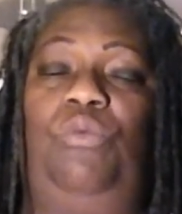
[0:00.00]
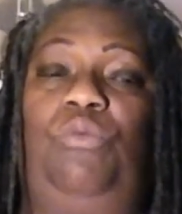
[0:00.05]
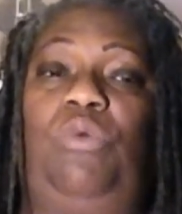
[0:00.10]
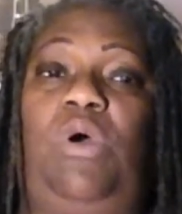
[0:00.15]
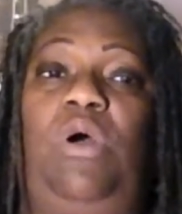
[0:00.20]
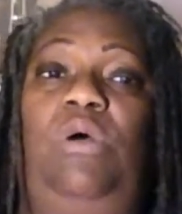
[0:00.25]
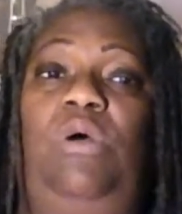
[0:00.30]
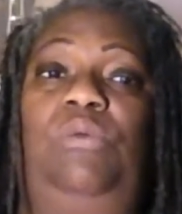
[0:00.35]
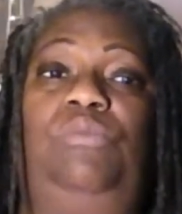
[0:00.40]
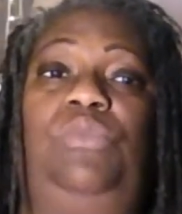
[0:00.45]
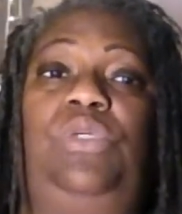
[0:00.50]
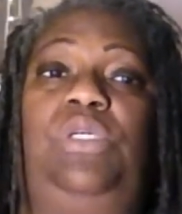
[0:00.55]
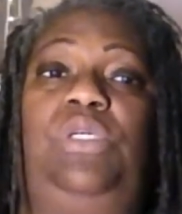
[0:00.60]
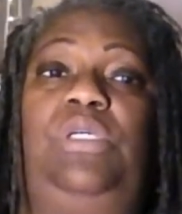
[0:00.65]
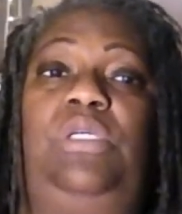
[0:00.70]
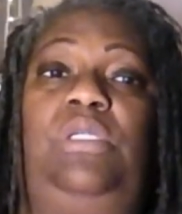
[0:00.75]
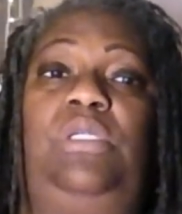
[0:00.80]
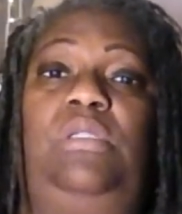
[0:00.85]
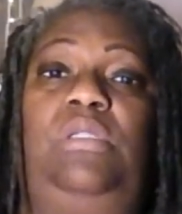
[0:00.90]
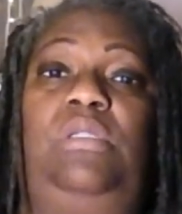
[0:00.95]
One
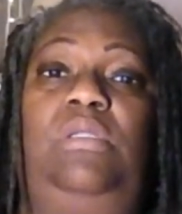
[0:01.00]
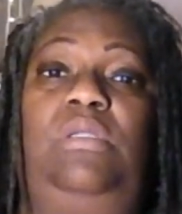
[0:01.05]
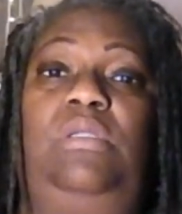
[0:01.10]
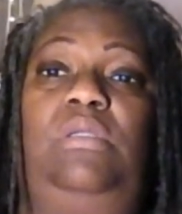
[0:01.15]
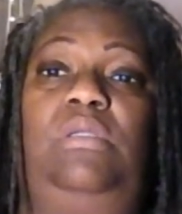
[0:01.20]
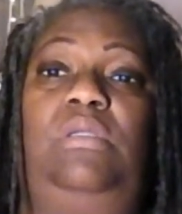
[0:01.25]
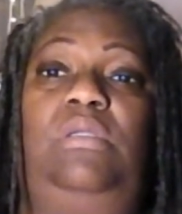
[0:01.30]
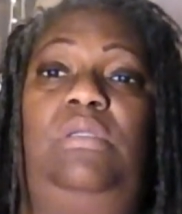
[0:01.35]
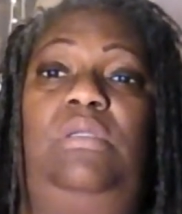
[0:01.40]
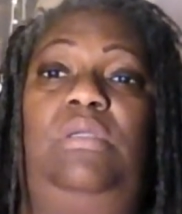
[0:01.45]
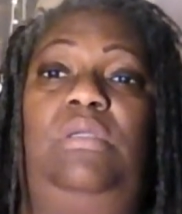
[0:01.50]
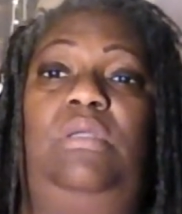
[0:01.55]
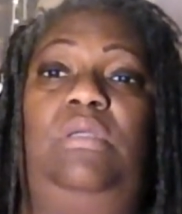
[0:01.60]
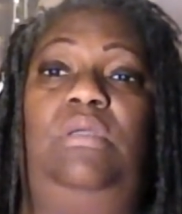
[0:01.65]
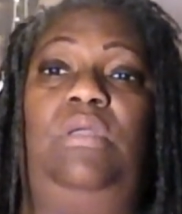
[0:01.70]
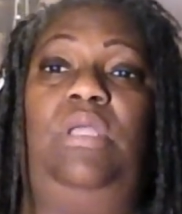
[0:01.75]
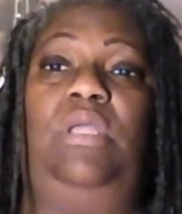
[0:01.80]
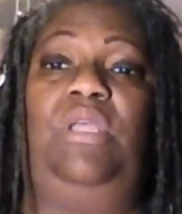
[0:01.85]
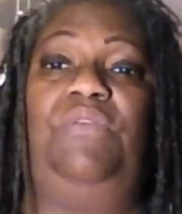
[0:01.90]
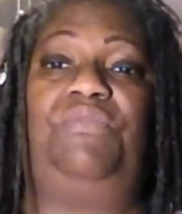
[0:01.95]
would,
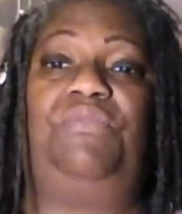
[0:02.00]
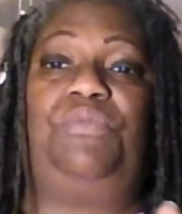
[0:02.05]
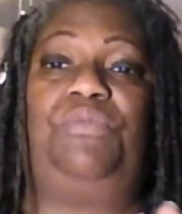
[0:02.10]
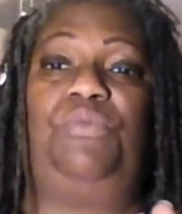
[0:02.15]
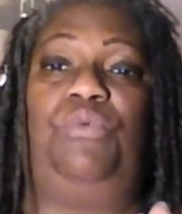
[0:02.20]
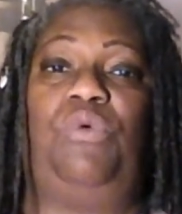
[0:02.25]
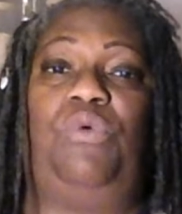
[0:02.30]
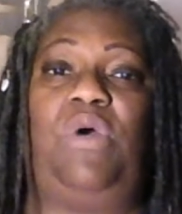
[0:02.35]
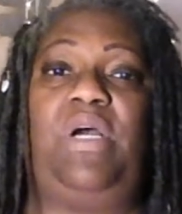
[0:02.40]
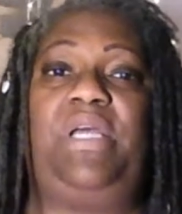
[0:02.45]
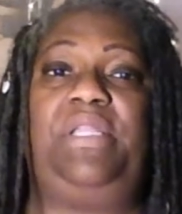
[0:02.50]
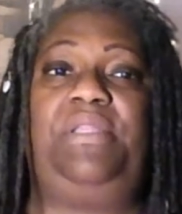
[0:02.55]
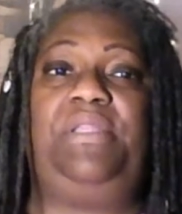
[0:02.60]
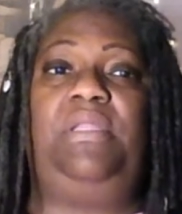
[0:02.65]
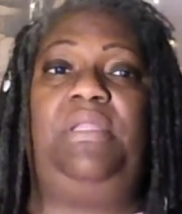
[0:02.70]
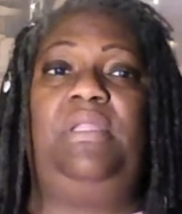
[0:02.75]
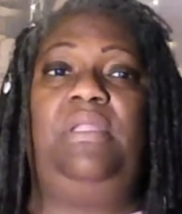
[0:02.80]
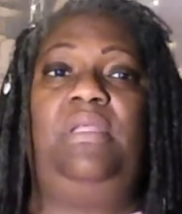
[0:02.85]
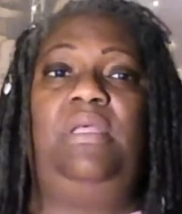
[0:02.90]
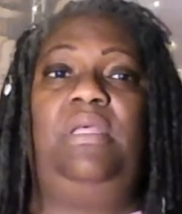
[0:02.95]
if
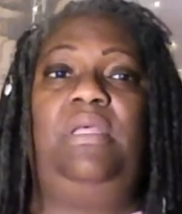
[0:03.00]
one,